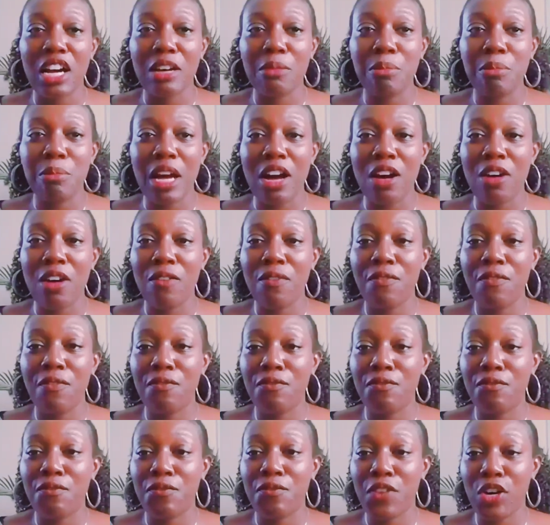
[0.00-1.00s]
about
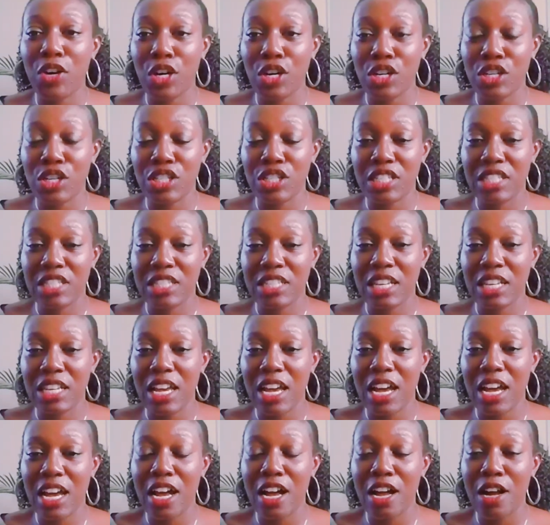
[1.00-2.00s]
first?
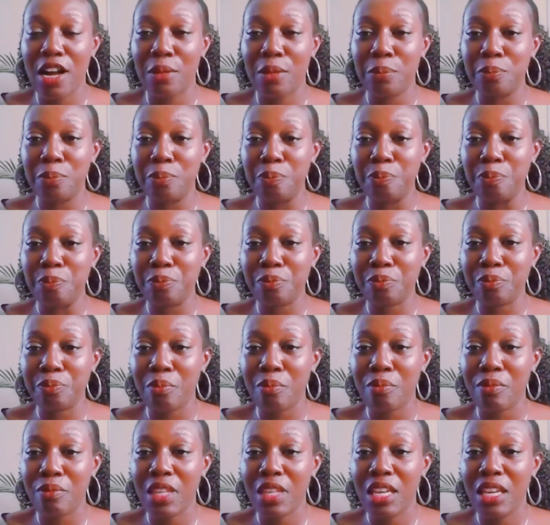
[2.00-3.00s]
Um,
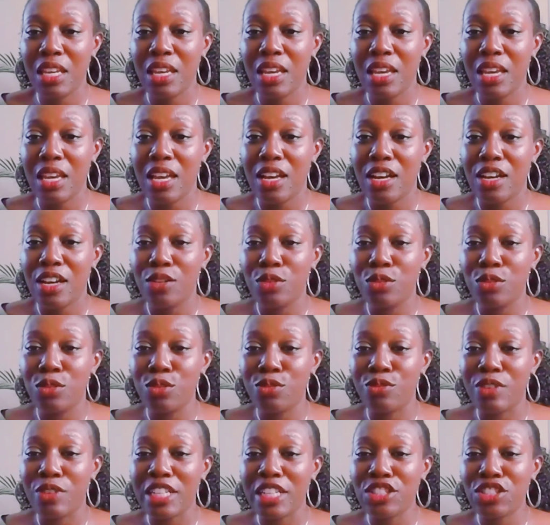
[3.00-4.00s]
ooh,
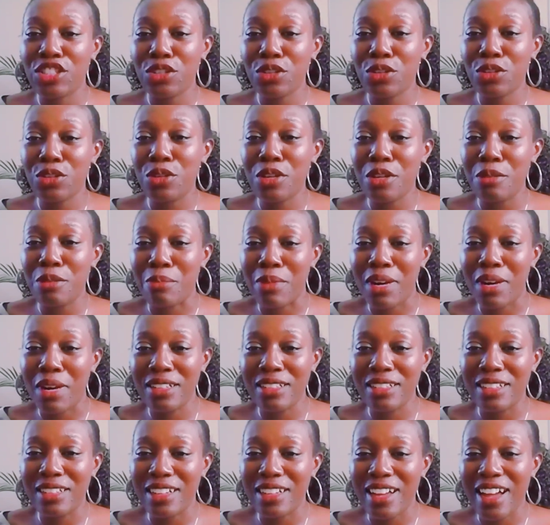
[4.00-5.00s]
Rancho
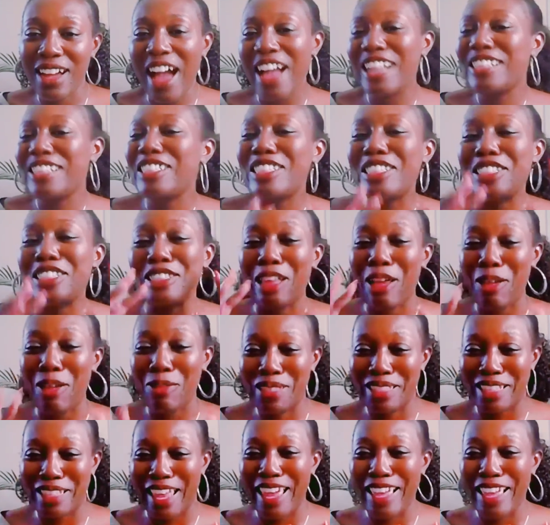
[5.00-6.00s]
Cucamonga. I just love
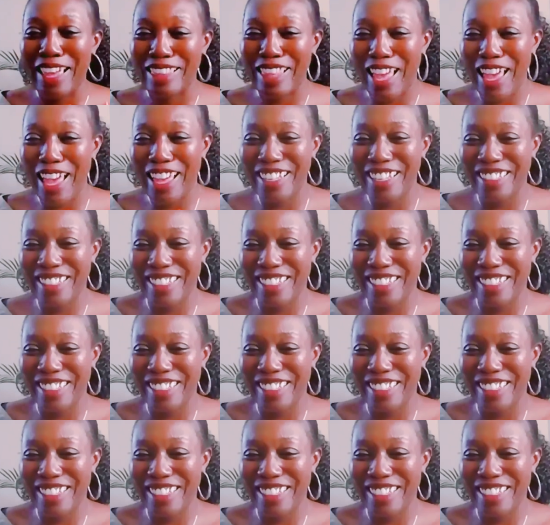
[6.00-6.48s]
saying that.